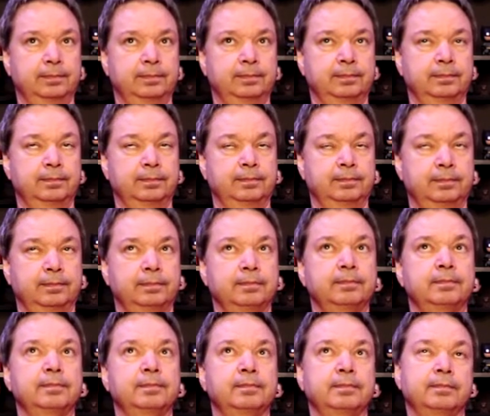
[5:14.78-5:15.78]

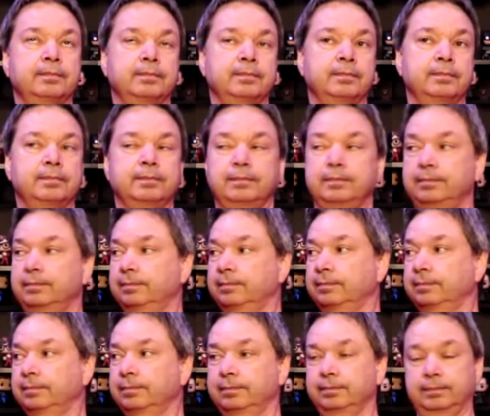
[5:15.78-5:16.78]

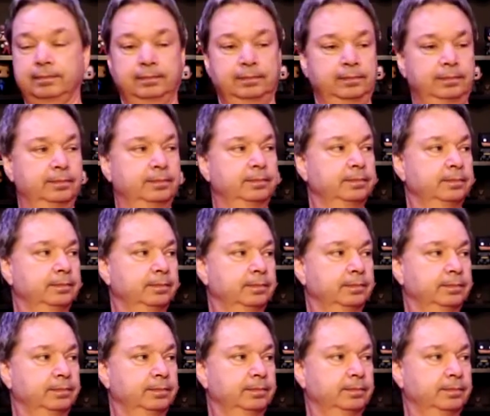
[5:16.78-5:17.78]

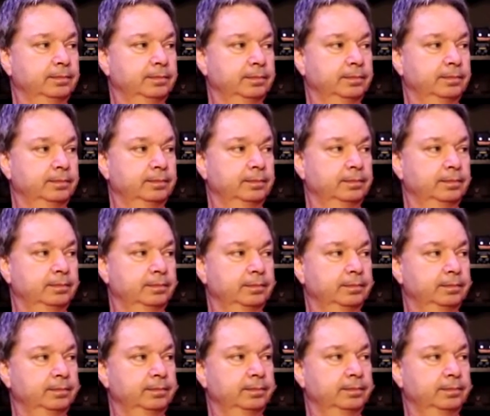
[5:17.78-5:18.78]

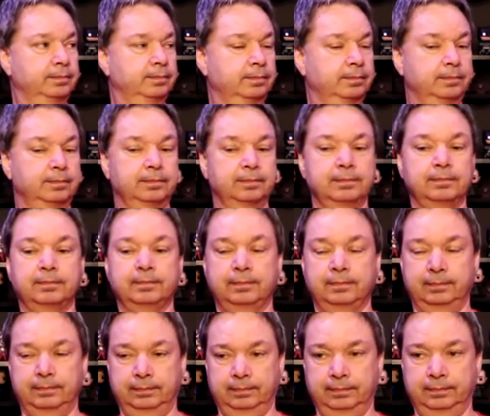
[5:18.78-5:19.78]

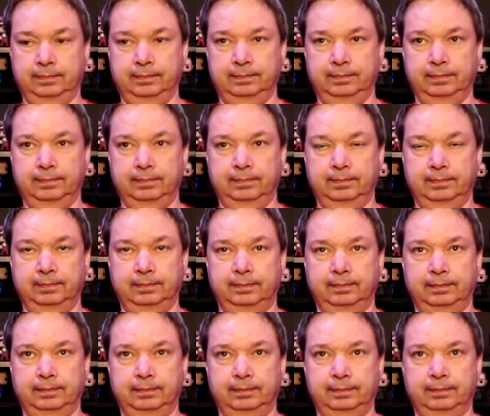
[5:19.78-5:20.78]

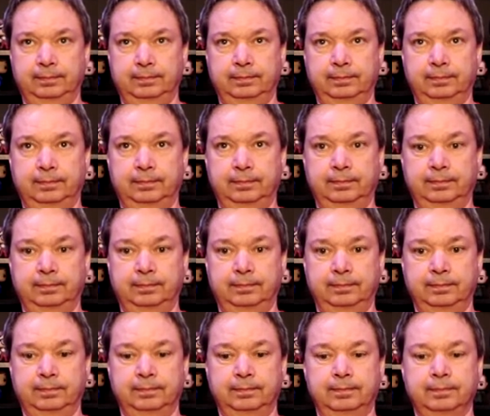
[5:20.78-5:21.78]

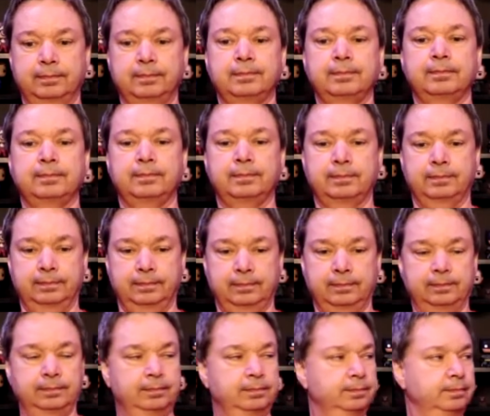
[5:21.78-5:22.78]
No words are spoken by the person on screen.